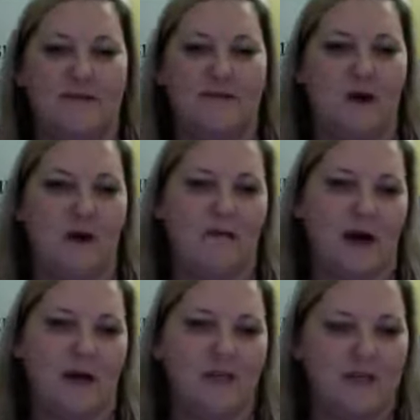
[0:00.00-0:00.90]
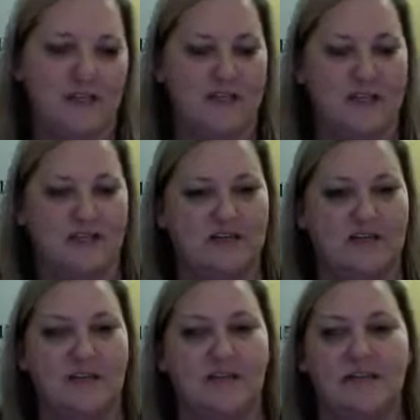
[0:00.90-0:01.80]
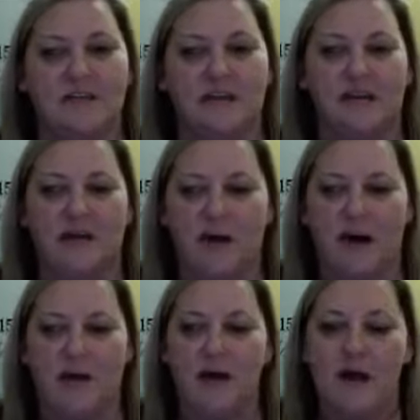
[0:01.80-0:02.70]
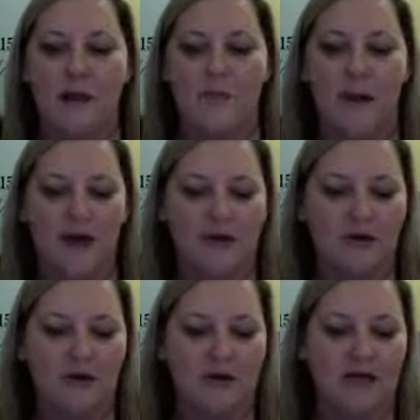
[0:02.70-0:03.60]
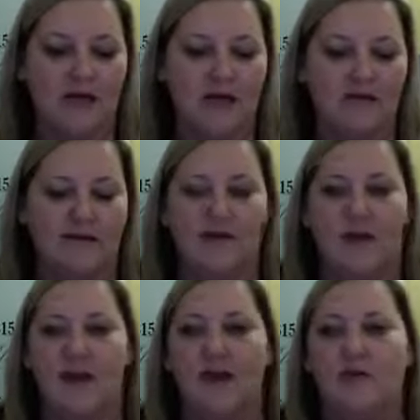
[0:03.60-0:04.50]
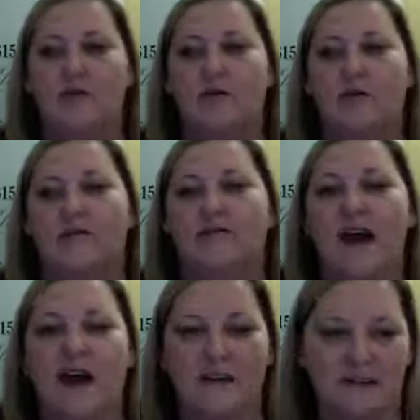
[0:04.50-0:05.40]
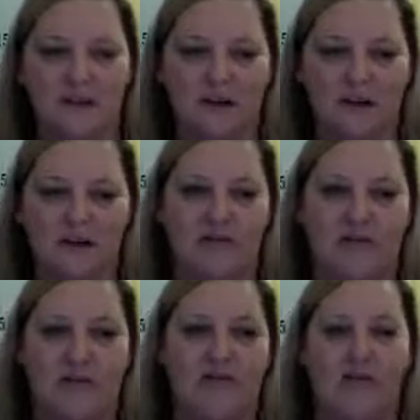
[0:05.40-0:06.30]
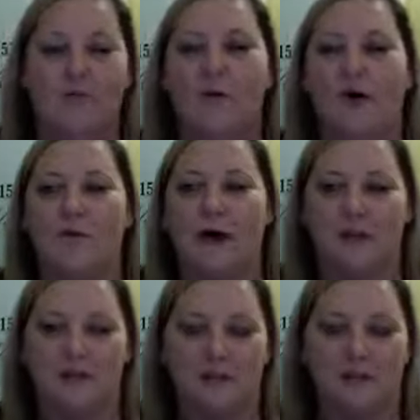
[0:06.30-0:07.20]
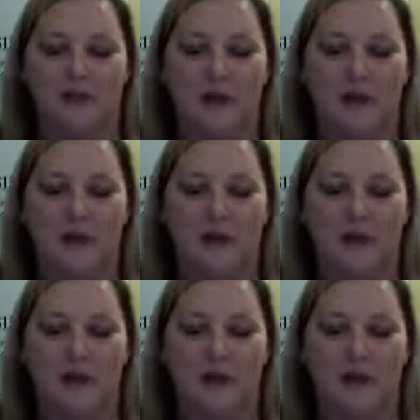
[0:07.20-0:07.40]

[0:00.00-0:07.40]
So I was just going to do this and just tell about my journey and say, you know, if I had to start over, what would I do?